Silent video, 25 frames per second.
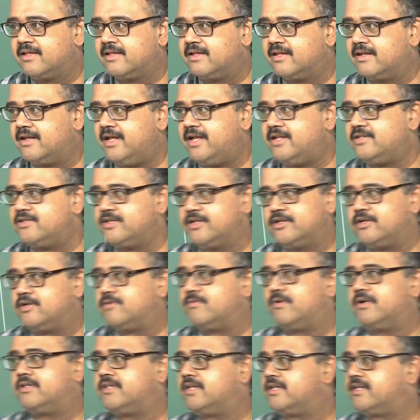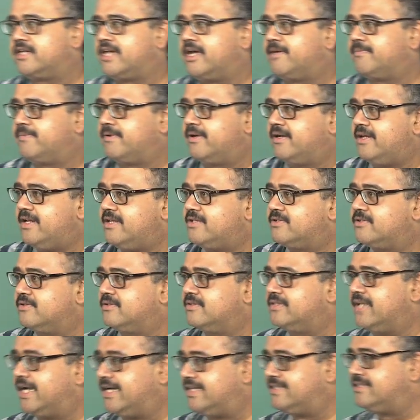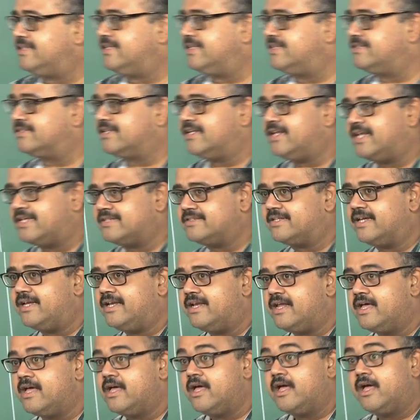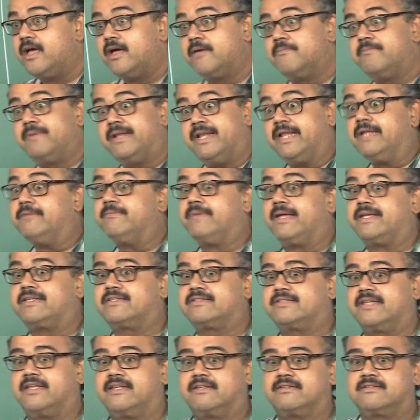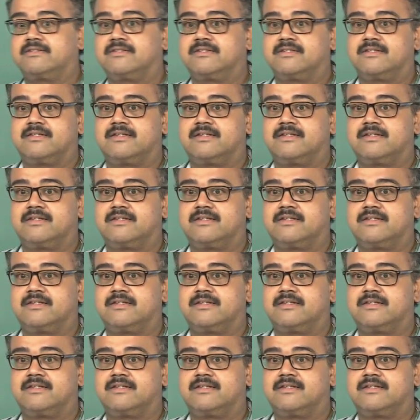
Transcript: right. So you don't want that to happen, right. So that is the reason I said binning makes sense,